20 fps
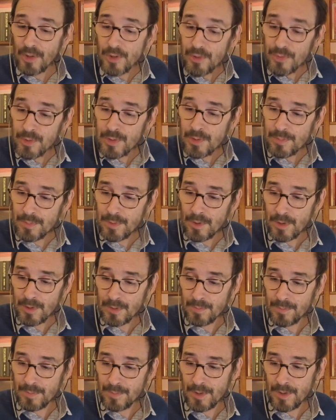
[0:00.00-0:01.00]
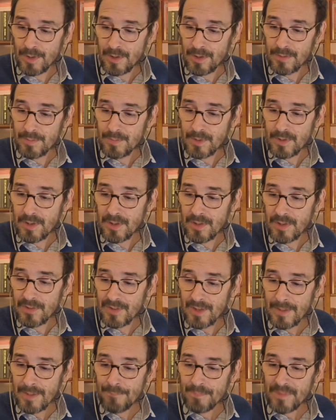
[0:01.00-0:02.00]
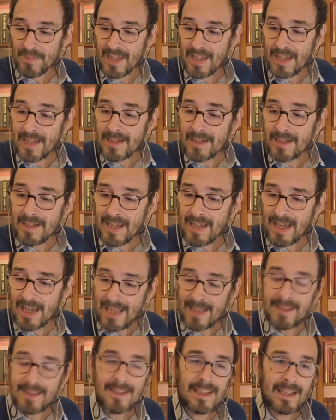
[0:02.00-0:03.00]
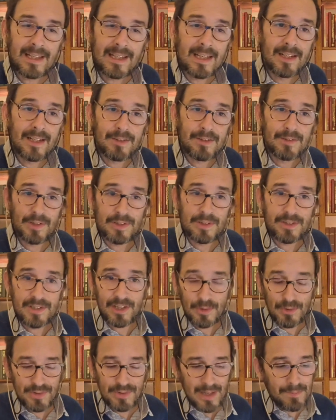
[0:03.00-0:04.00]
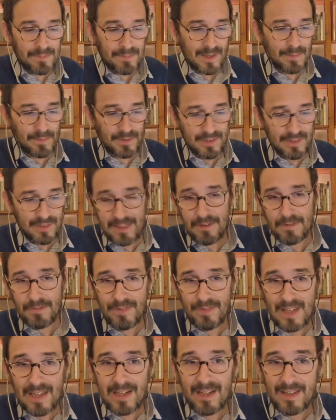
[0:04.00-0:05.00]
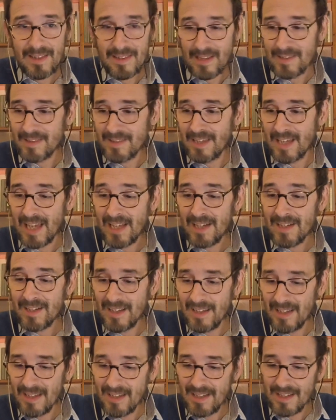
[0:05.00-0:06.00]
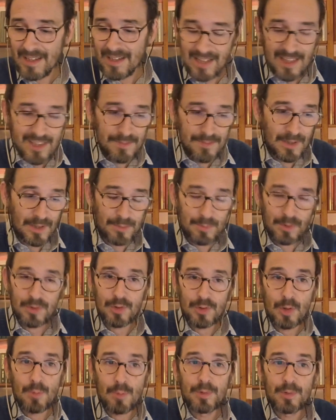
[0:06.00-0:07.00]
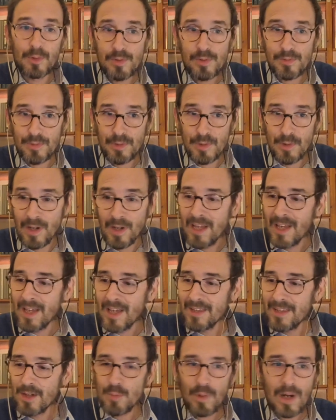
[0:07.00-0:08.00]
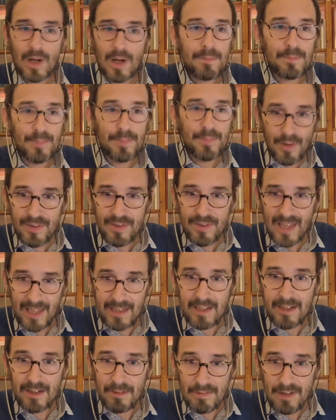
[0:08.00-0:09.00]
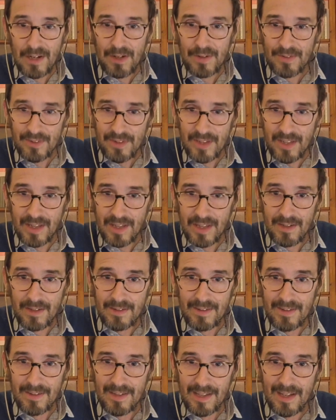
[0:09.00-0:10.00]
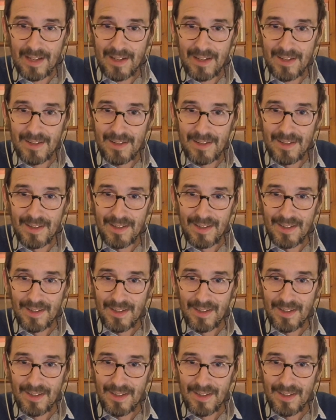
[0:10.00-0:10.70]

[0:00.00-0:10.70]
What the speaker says: It's also an important point, because in the NDE literature, you sometimes get the feeling that the NDE and death must be so beautiful, then why bother hanging around here? Yeah.